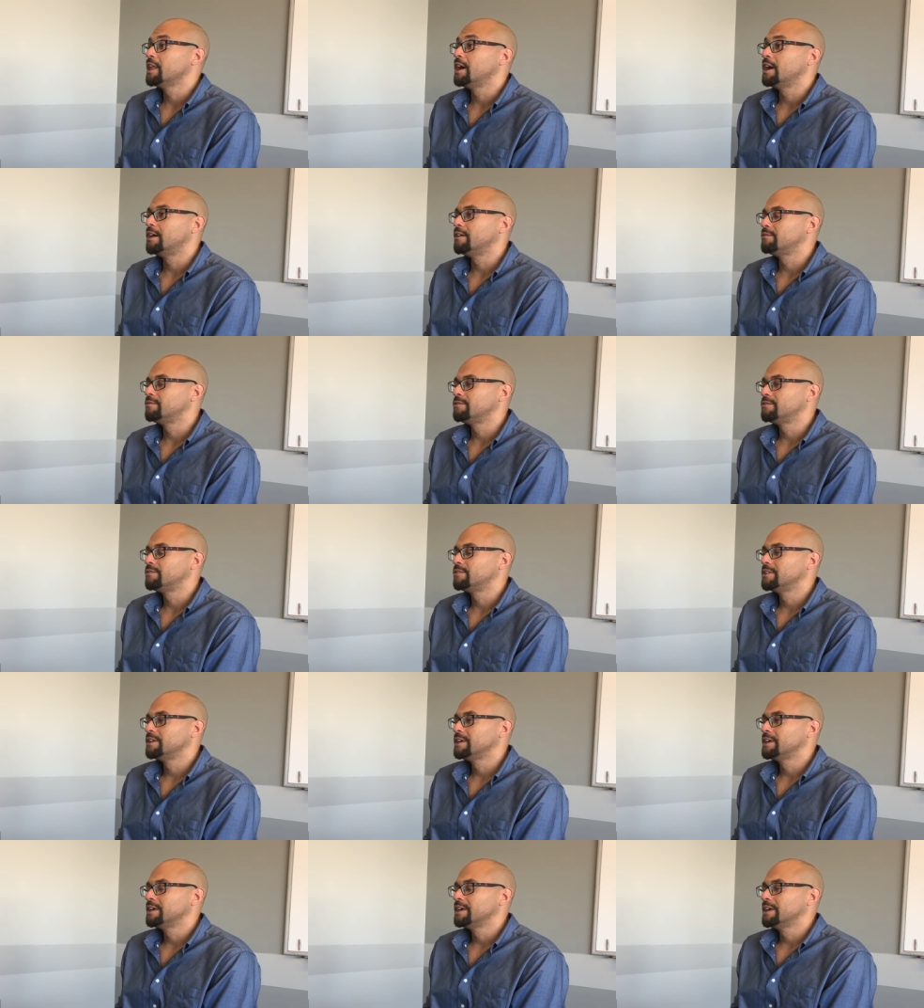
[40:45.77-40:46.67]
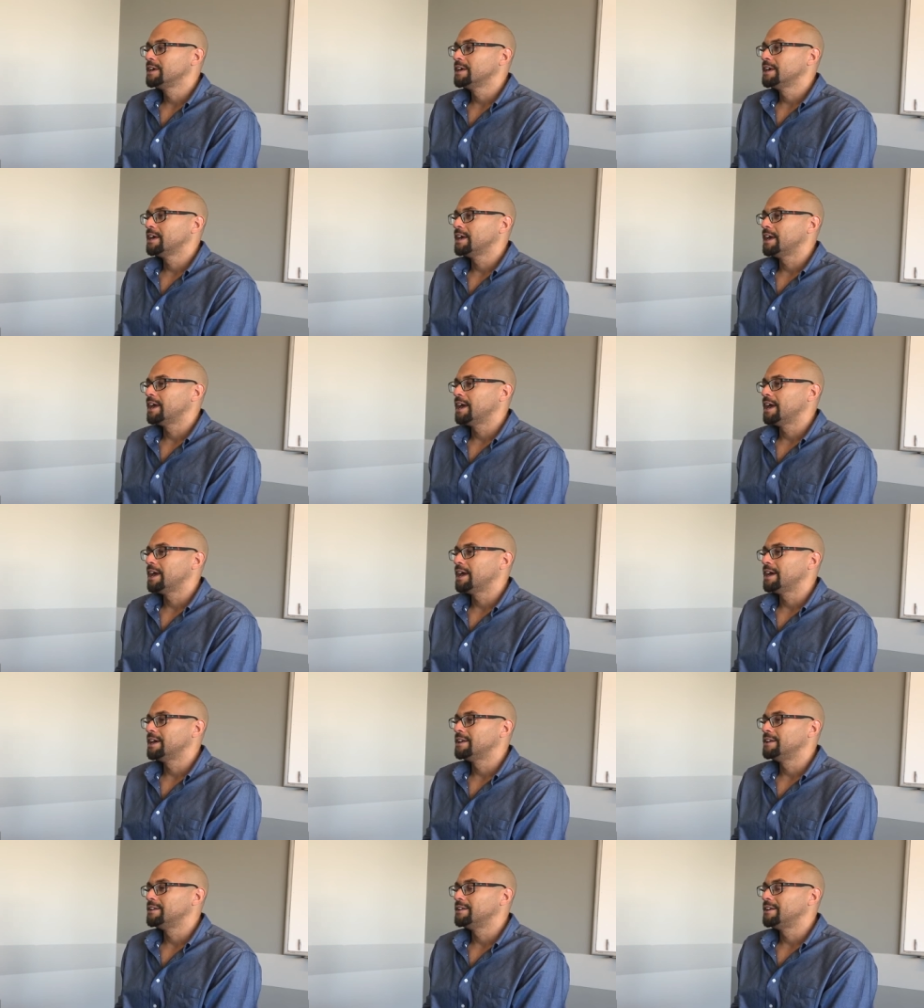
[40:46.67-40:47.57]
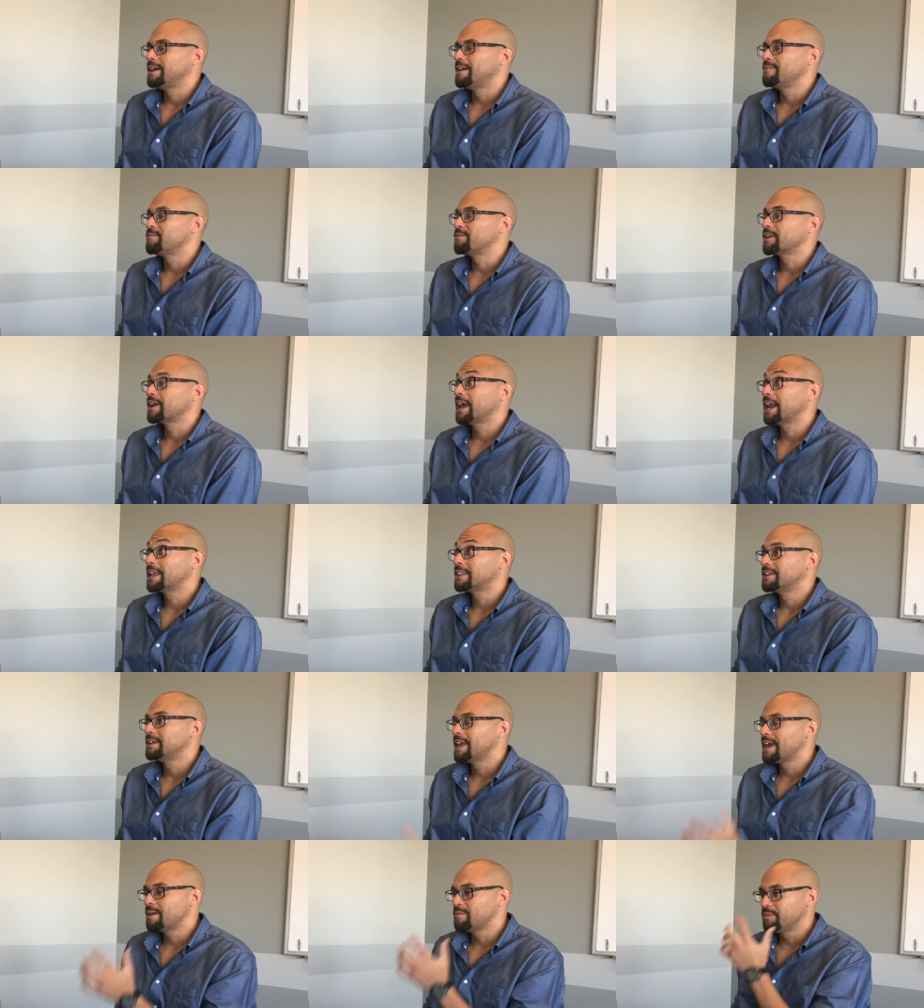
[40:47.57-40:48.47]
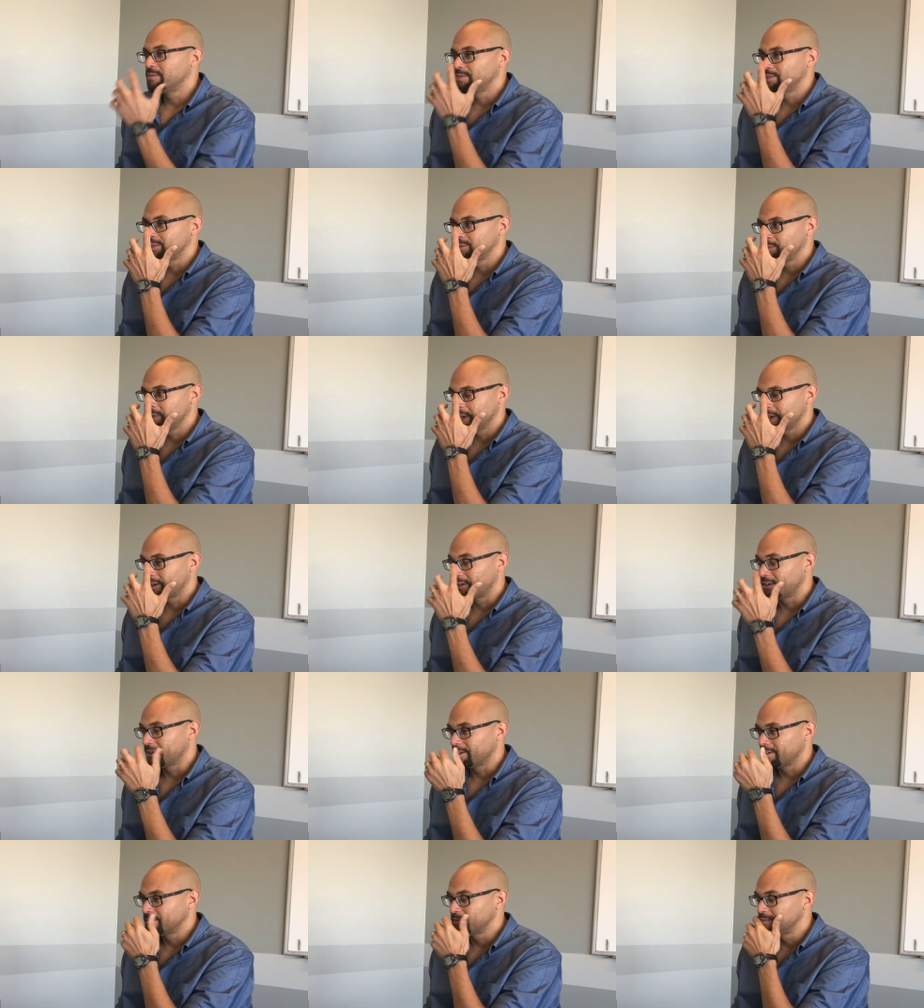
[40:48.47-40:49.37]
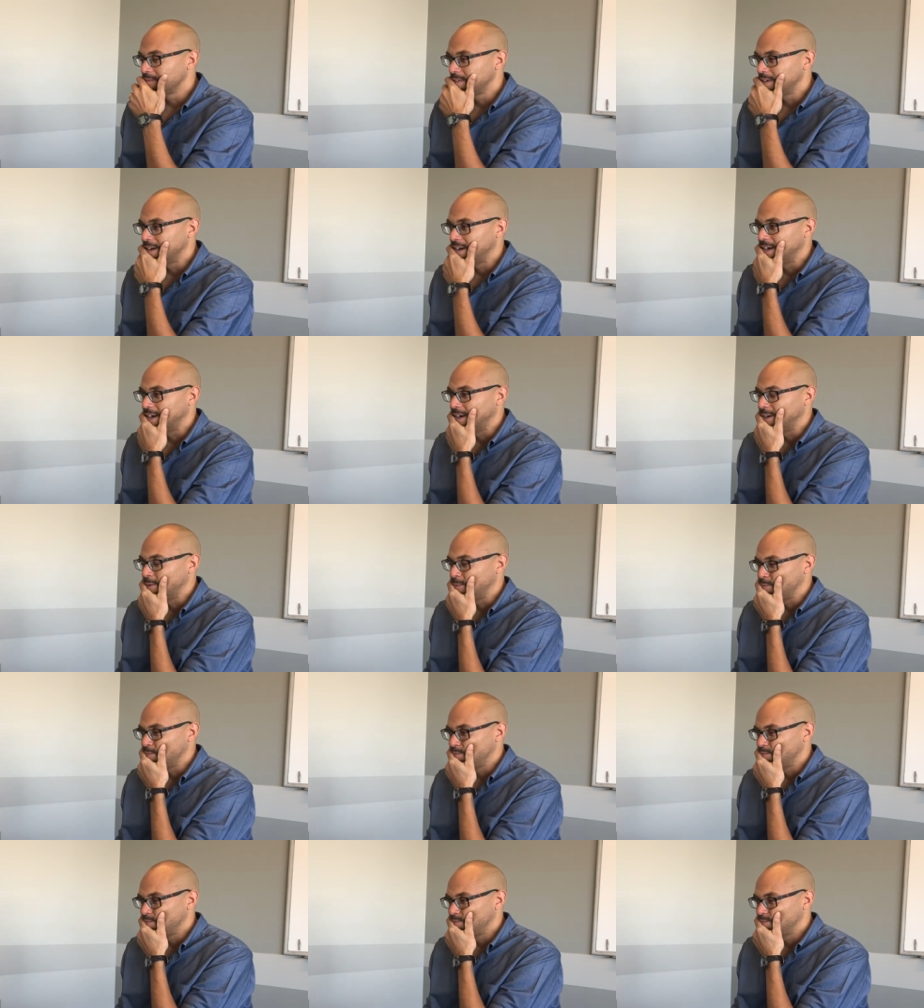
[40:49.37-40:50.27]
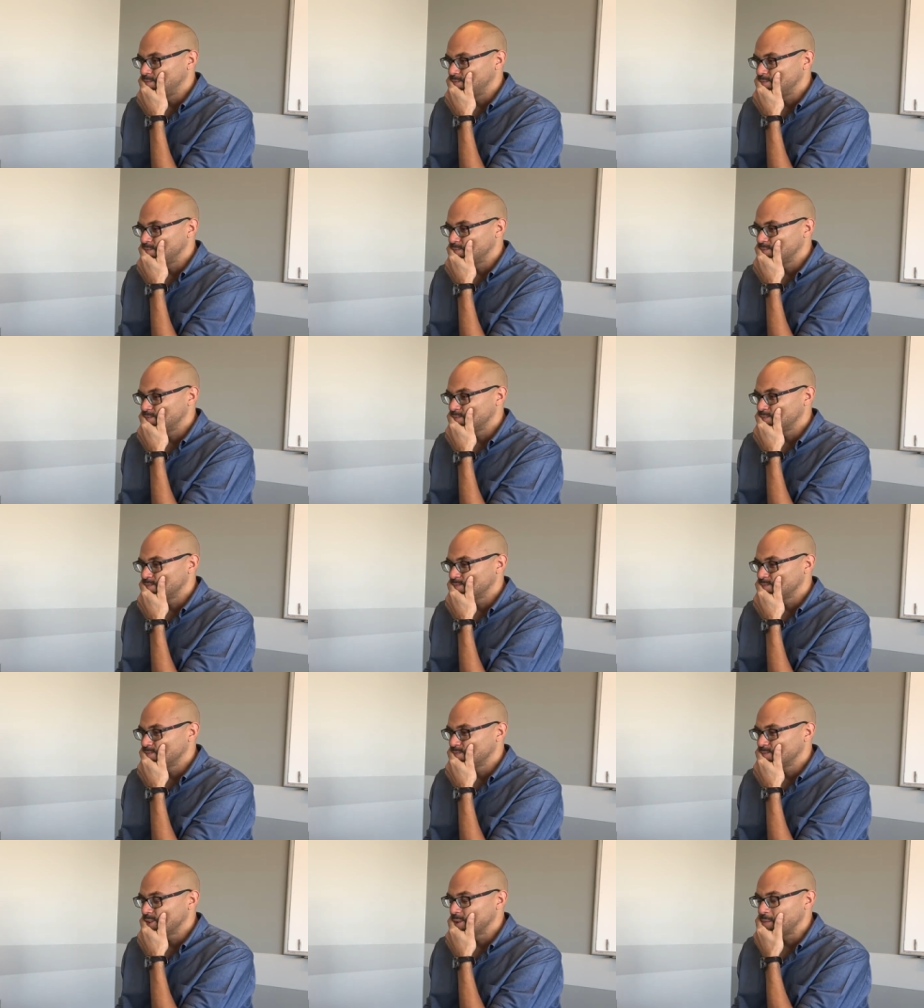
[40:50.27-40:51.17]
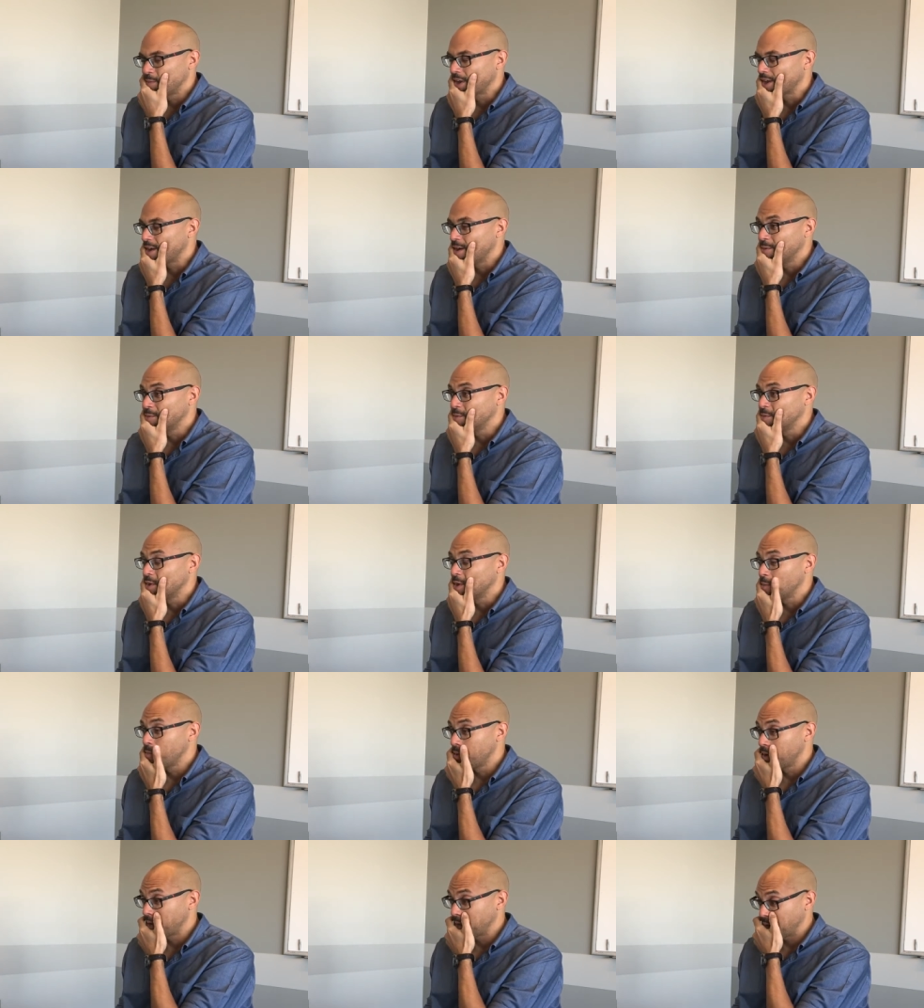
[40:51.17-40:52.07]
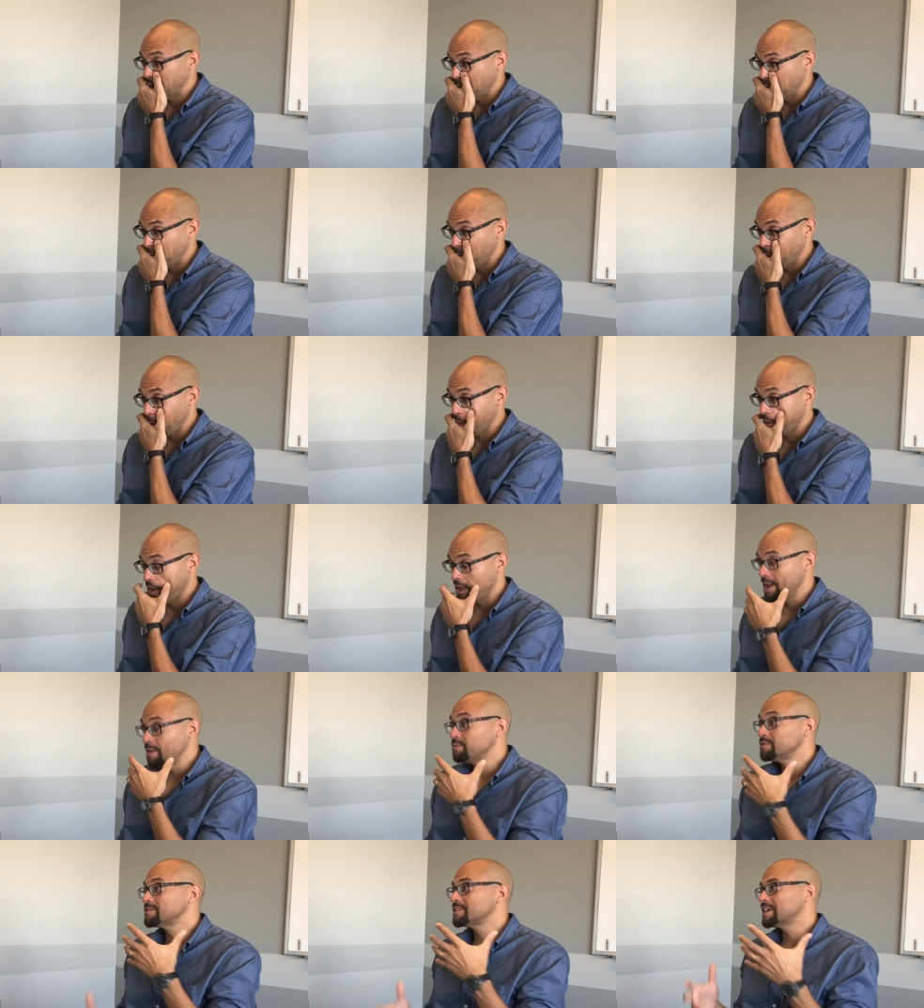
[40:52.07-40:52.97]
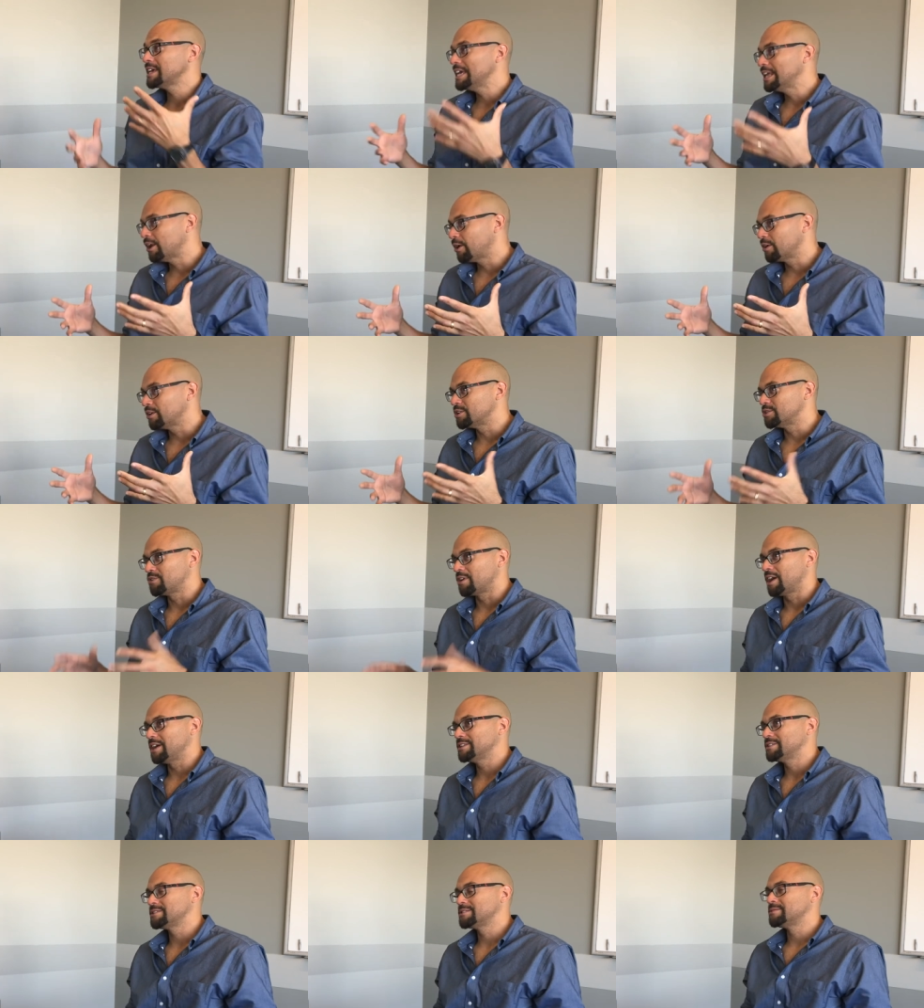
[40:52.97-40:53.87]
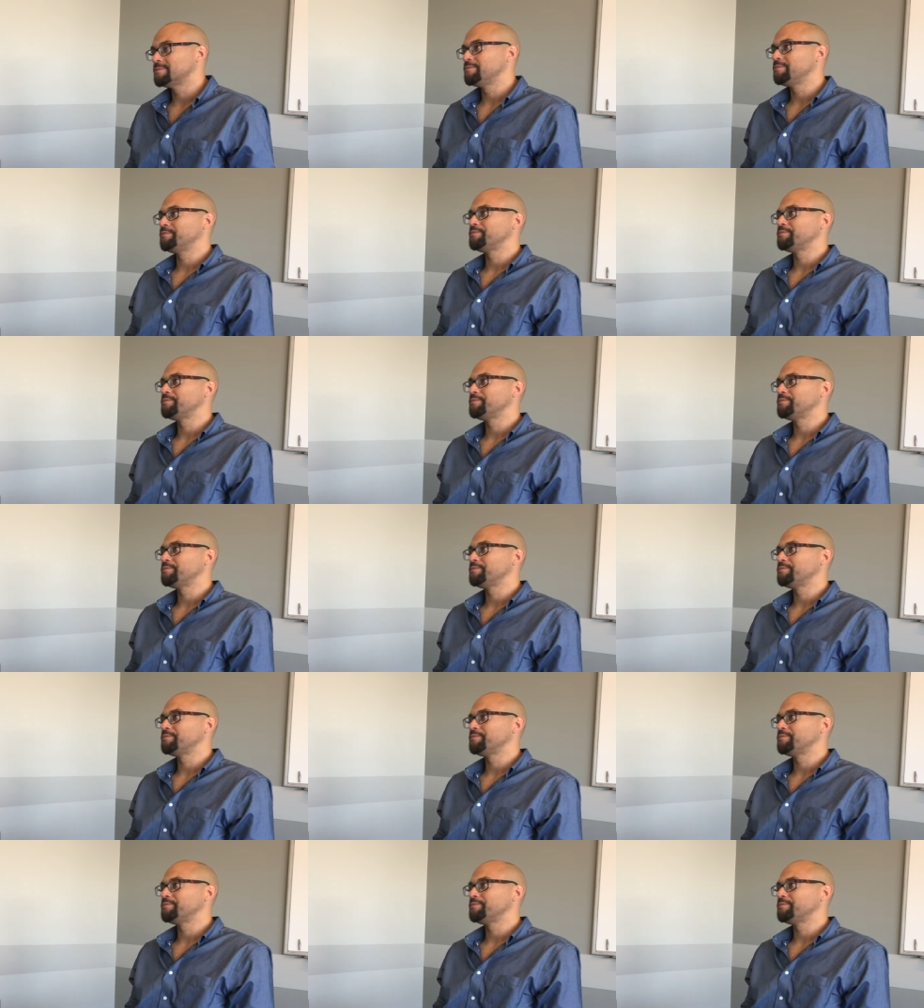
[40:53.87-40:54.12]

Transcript: Love. And I'm forgetting the name of the speaker um, at my company, but it was the keynote address.